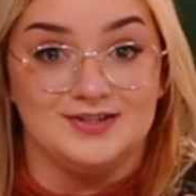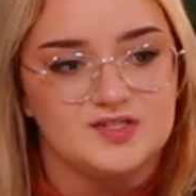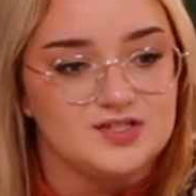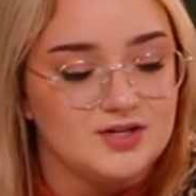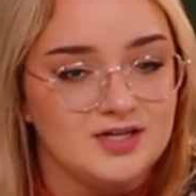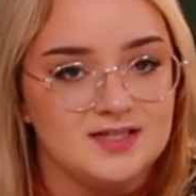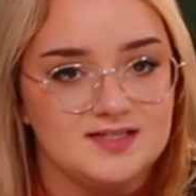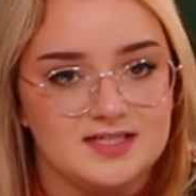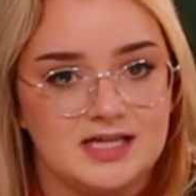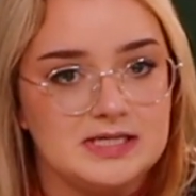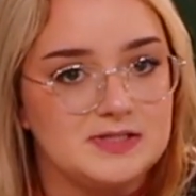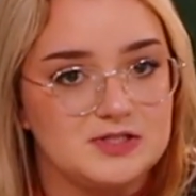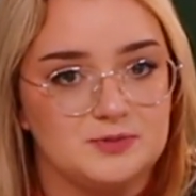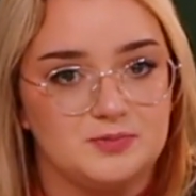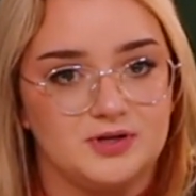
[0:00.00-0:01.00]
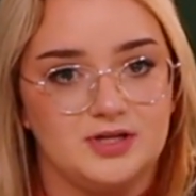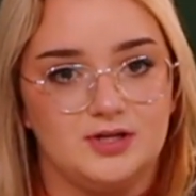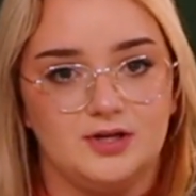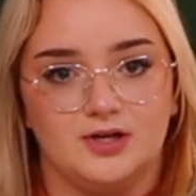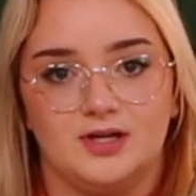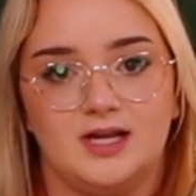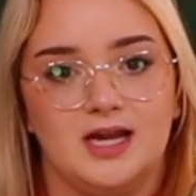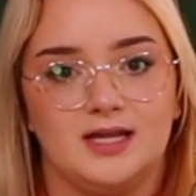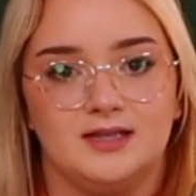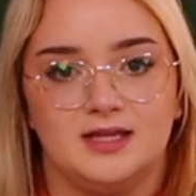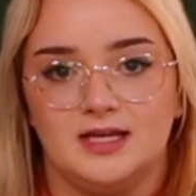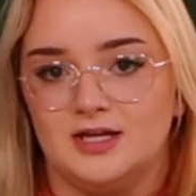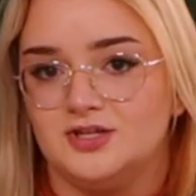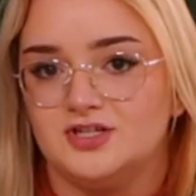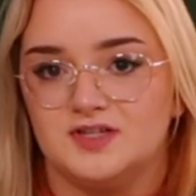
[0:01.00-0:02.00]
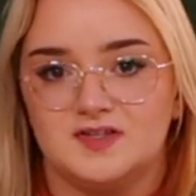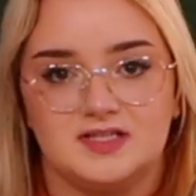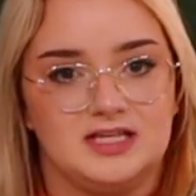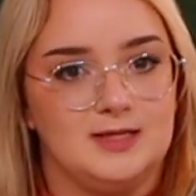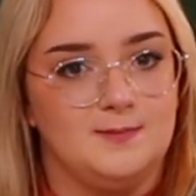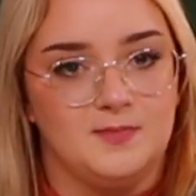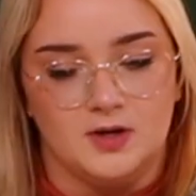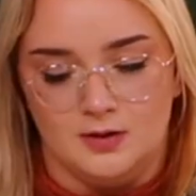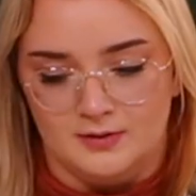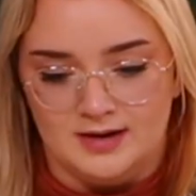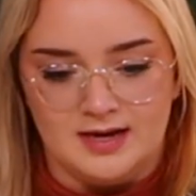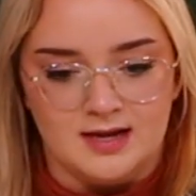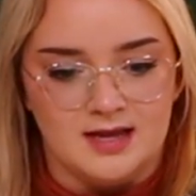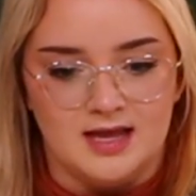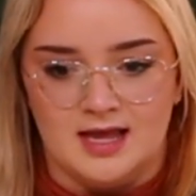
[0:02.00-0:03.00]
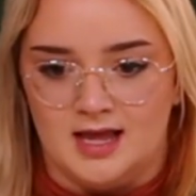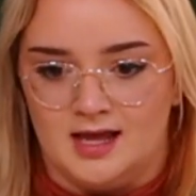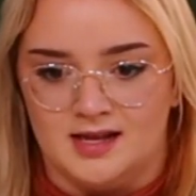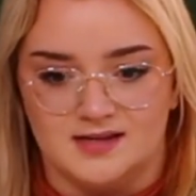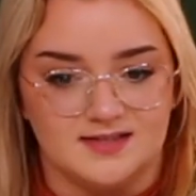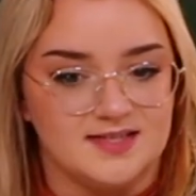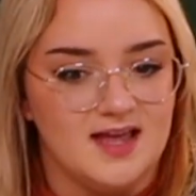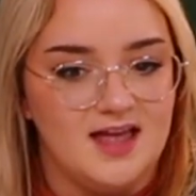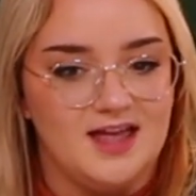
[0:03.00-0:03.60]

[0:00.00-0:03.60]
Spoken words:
Starting salaries are pretty good, and they just keep going, and